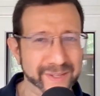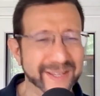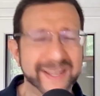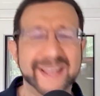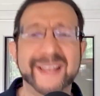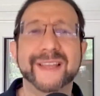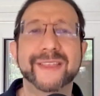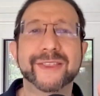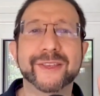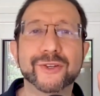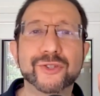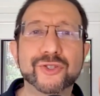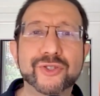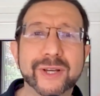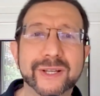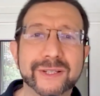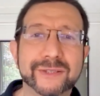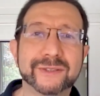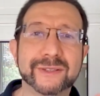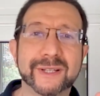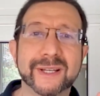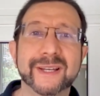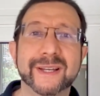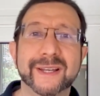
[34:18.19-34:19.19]
Like there's
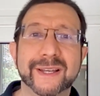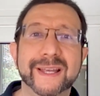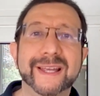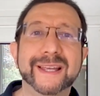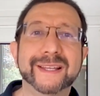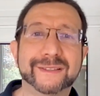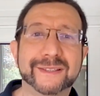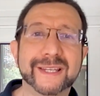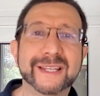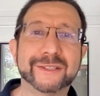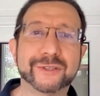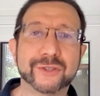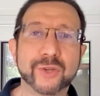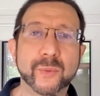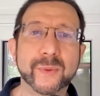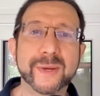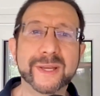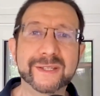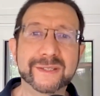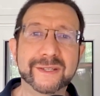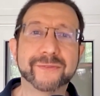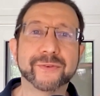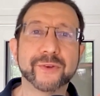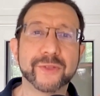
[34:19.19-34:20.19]
just it's so
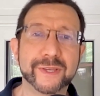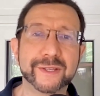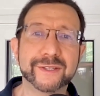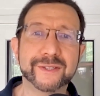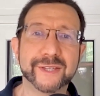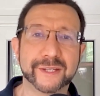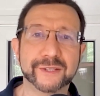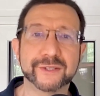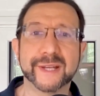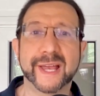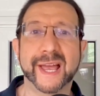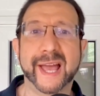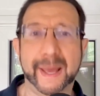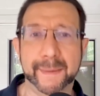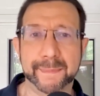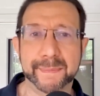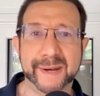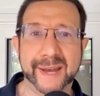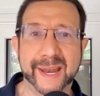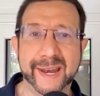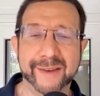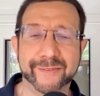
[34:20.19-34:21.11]
easy for these things to happen,